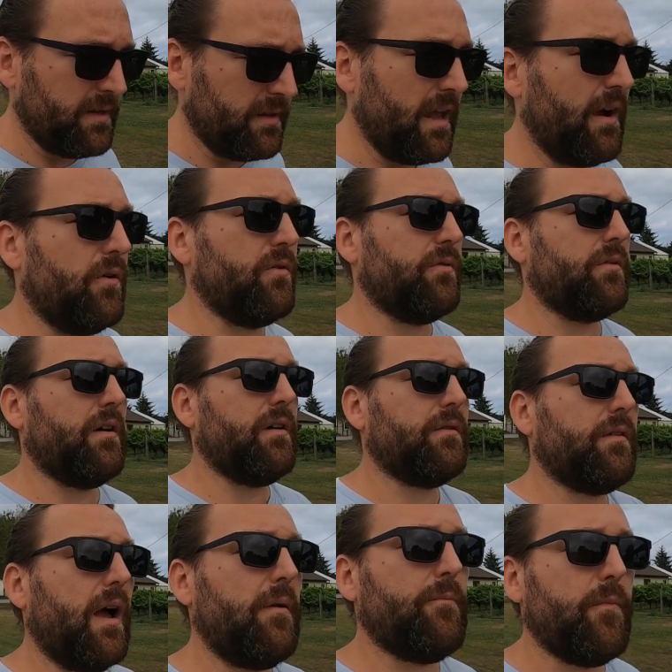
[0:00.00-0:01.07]
Now,
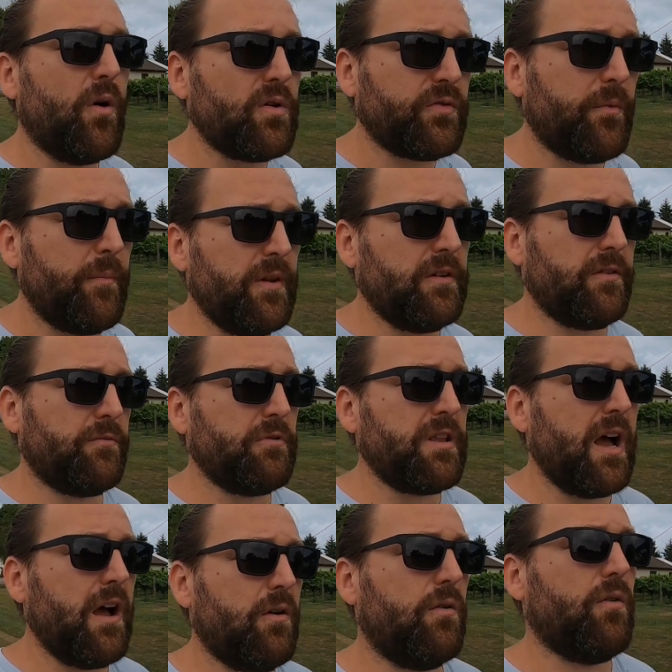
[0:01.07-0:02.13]
I'm most familiar with
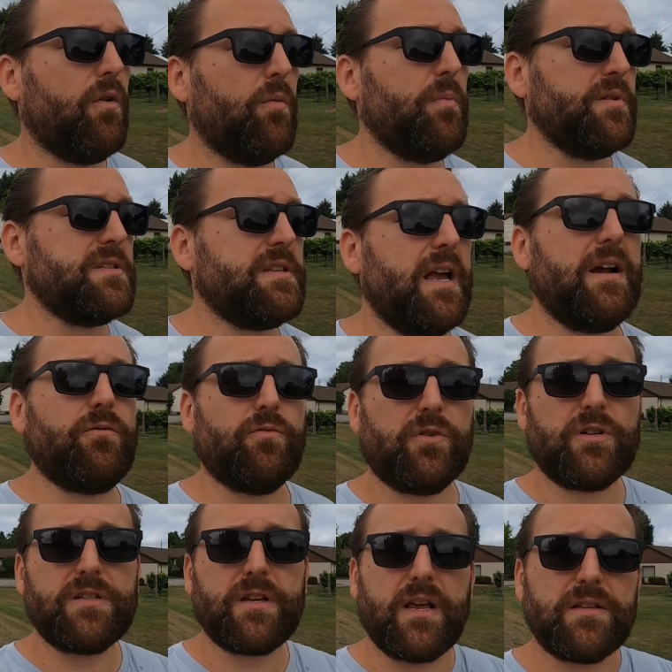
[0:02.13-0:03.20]
how OpenStack
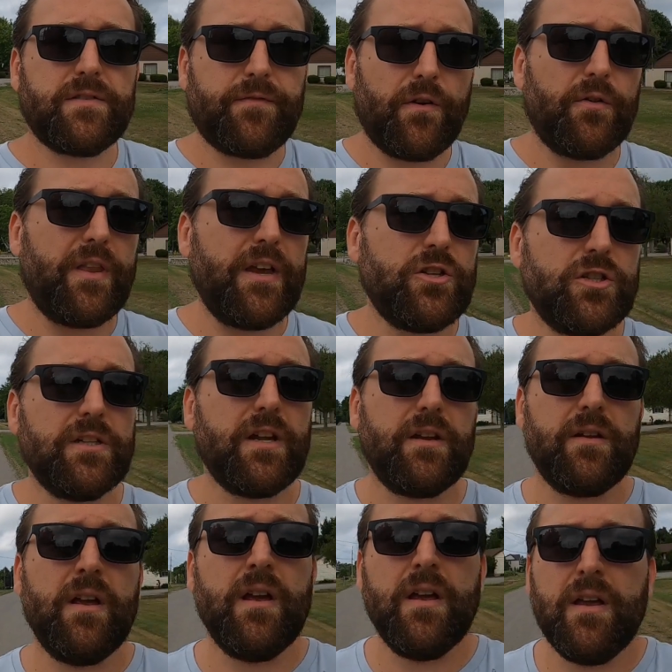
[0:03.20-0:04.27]
works as a foundation, and